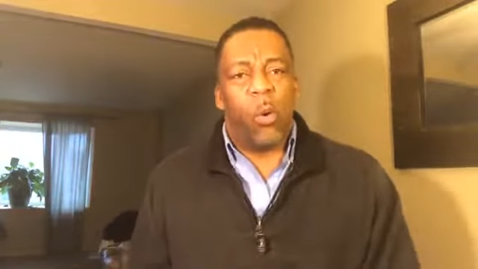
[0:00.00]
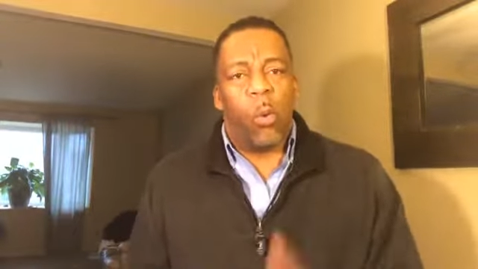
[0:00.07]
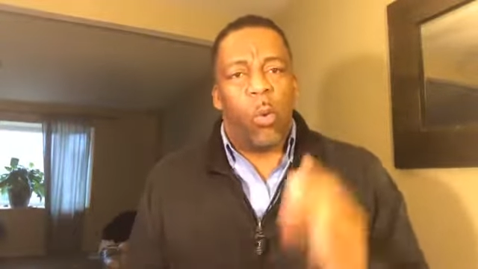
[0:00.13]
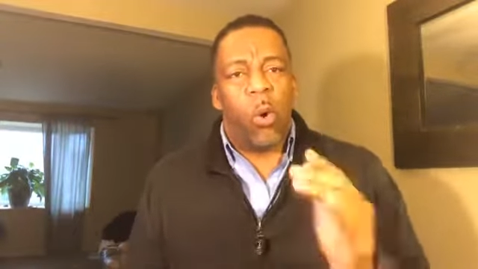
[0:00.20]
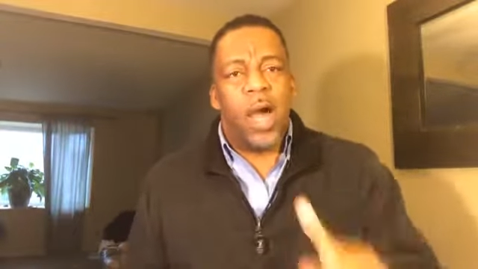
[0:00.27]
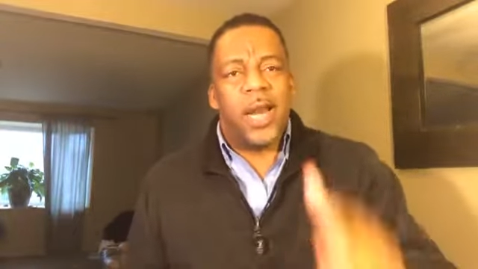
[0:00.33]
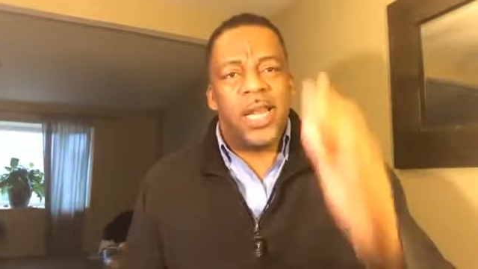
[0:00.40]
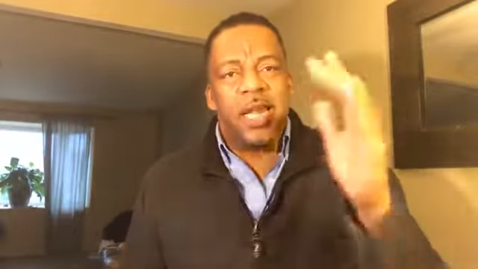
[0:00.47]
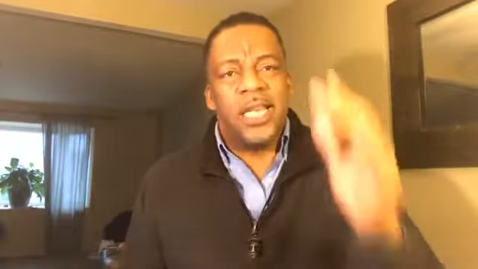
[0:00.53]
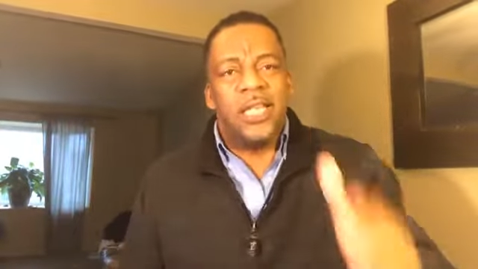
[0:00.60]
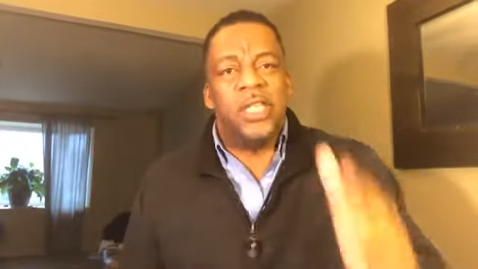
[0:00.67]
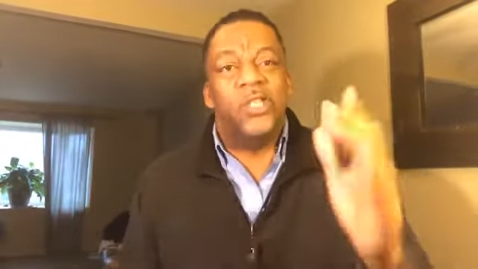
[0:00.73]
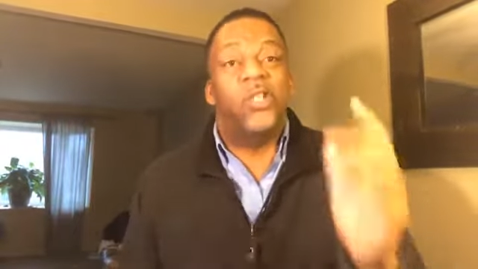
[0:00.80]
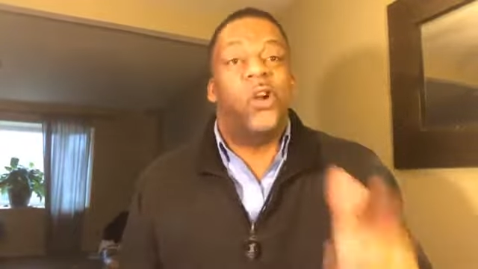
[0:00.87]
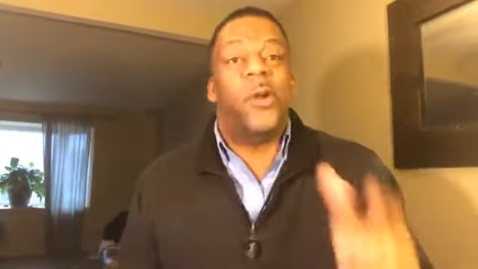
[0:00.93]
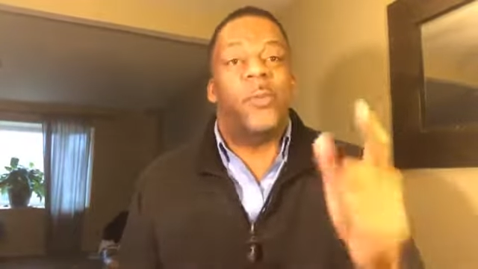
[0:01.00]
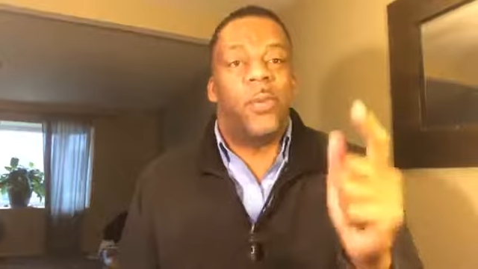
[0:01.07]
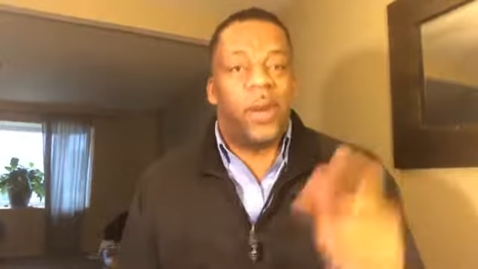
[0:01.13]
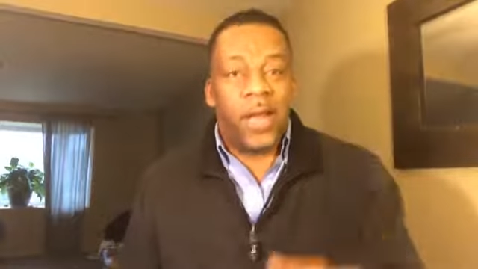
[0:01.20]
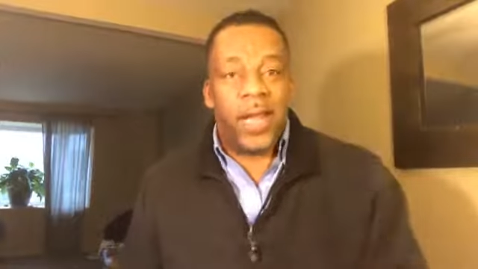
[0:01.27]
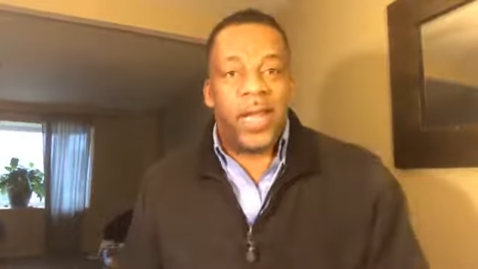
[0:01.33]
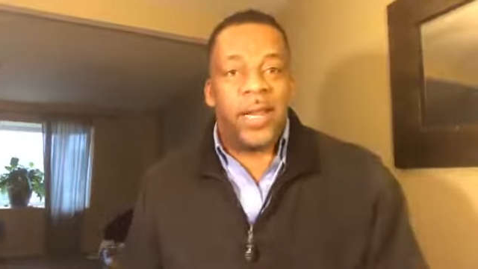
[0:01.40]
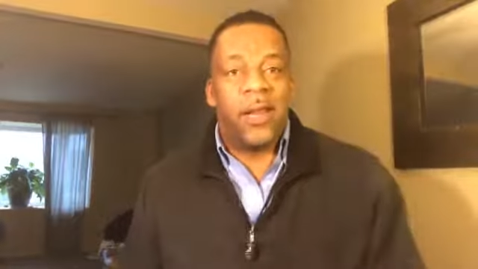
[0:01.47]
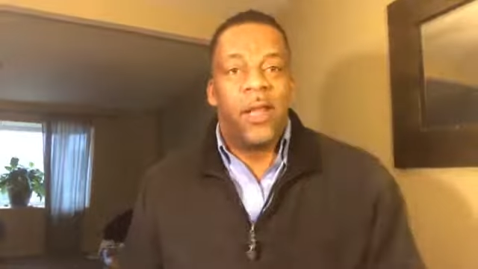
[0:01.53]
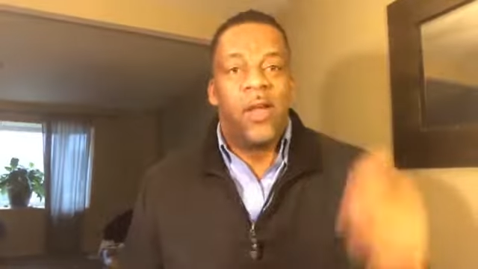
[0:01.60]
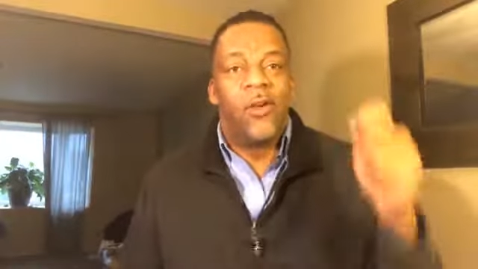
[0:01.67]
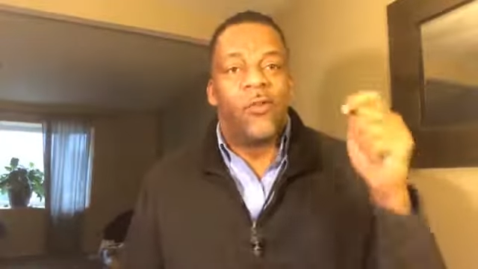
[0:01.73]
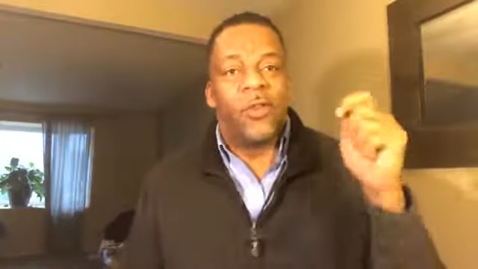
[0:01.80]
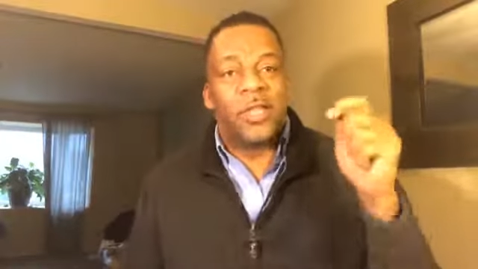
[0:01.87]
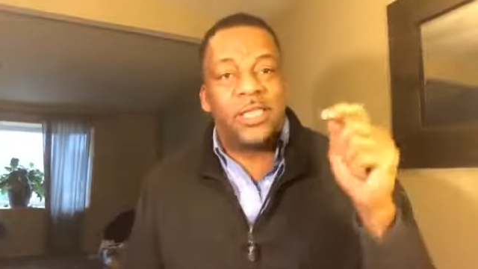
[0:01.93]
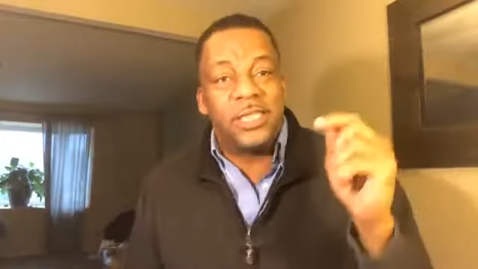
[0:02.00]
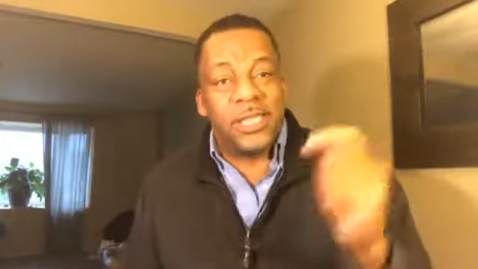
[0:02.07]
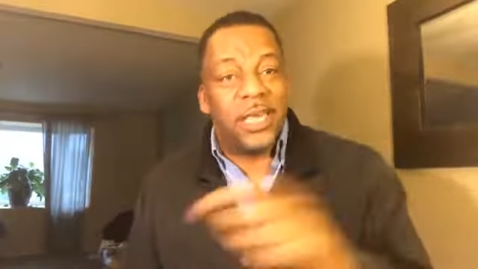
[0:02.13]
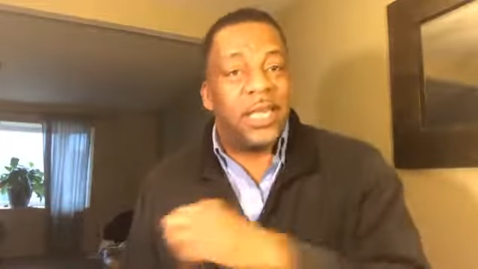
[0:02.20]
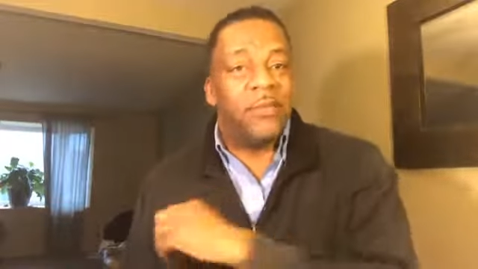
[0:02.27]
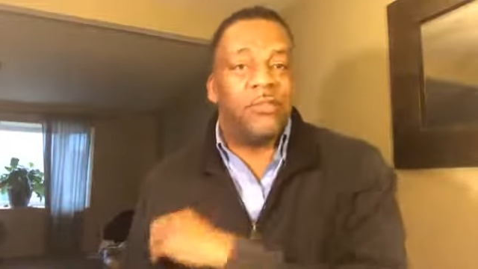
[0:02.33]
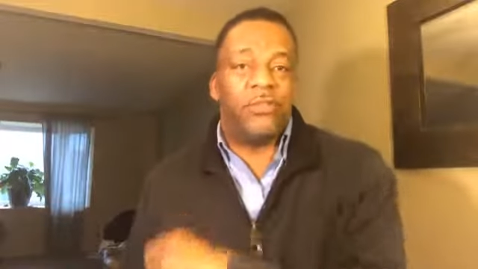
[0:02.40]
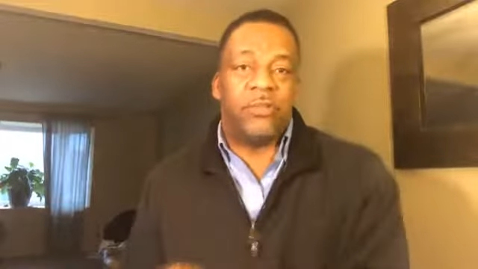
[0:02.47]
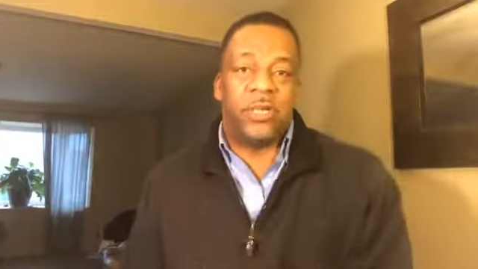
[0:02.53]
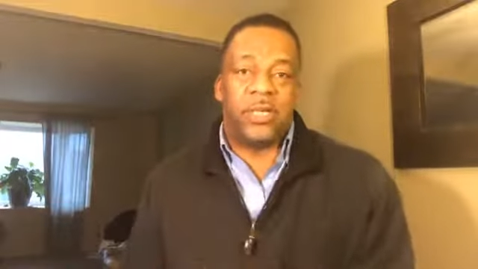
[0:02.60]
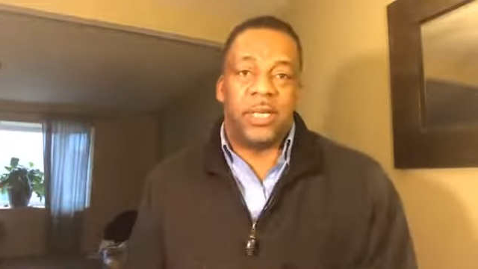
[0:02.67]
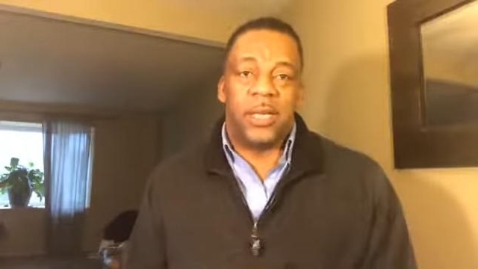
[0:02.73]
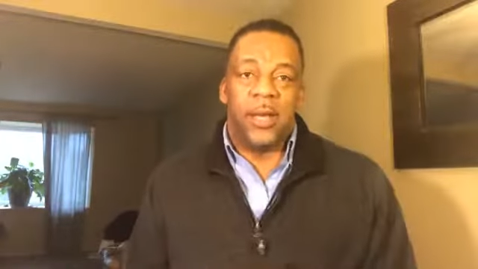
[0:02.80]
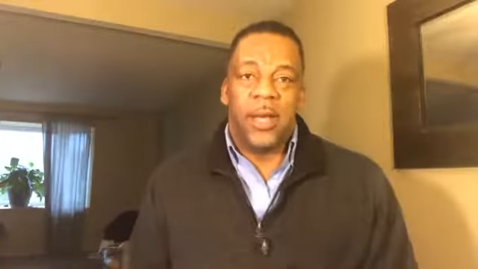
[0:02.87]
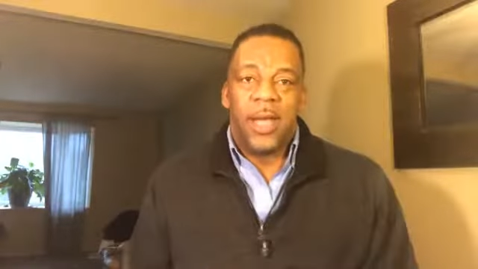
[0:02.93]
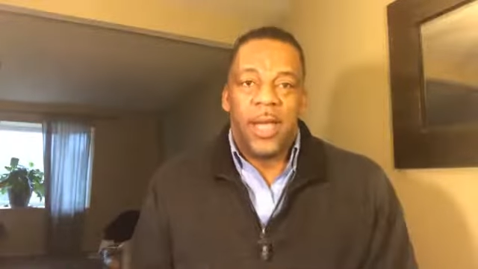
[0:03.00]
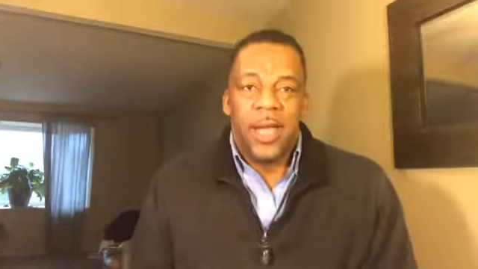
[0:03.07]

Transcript: What is your plan for the city of Trenton?